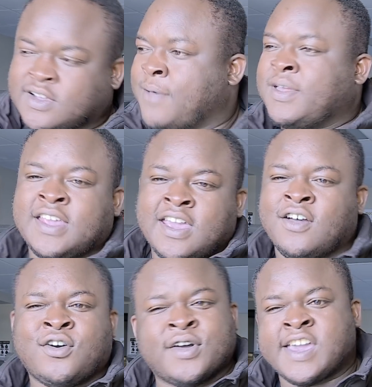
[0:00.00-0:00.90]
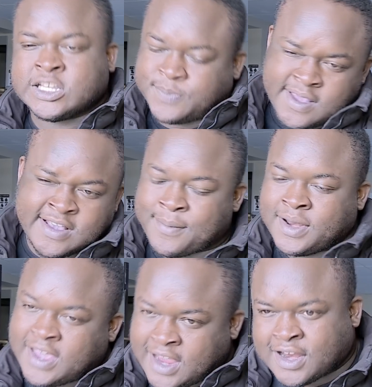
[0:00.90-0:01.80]
coming here or ESPN
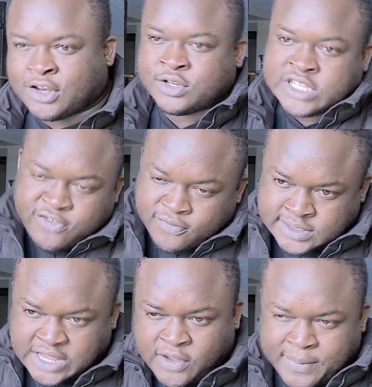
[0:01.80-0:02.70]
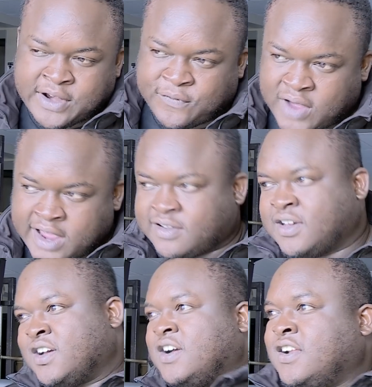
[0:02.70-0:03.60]
coming here to do stuff about the fight.
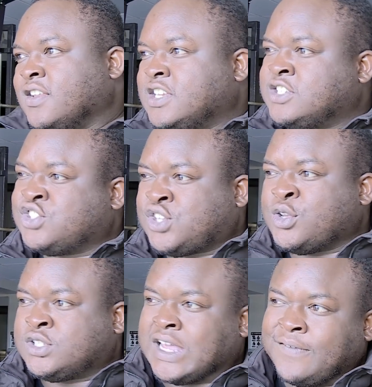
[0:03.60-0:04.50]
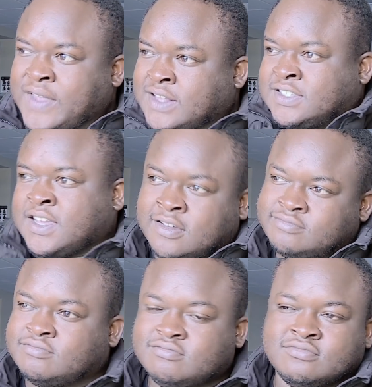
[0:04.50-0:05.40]
This just shows stuff that's
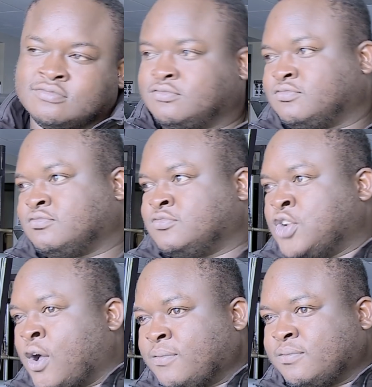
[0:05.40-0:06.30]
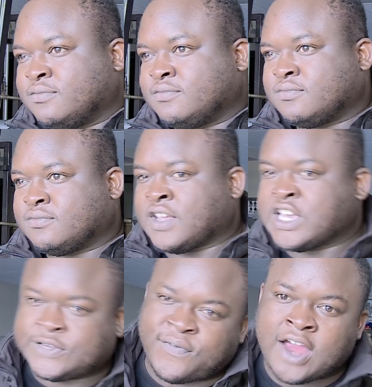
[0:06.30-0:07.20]
not
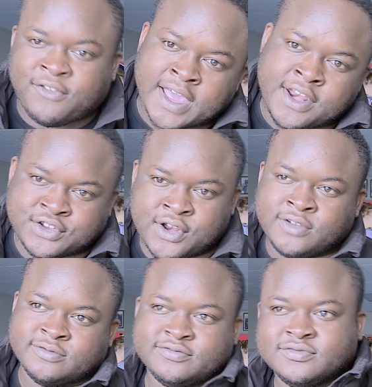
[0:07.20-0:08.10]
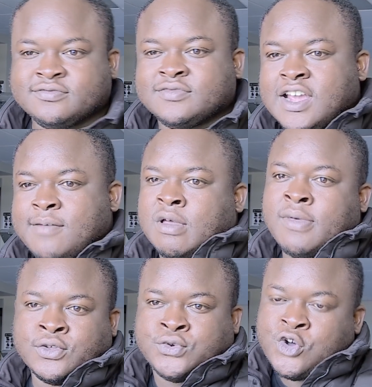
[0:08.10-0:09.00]
his fight related.
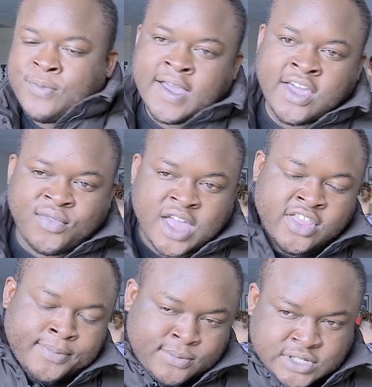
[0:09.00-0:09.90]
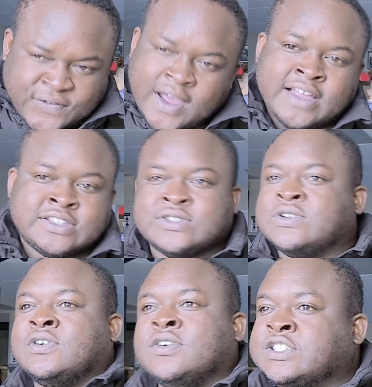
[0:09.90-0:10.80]
Maybe he'll talk about other people's fights
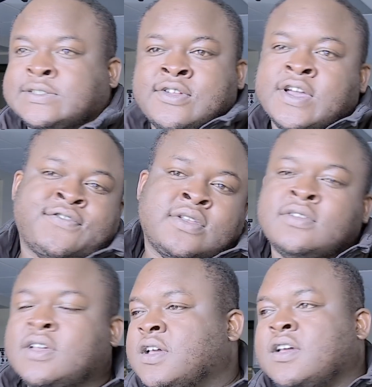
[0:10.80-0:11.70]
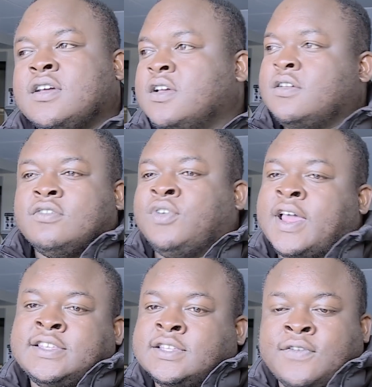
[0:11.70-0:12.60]
or just not even
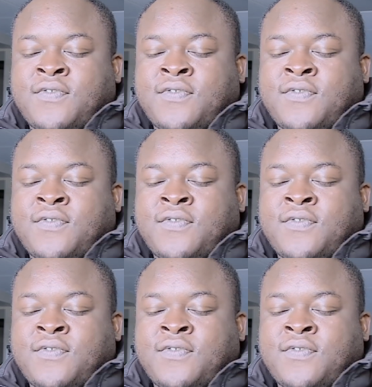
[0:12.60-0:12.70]
related to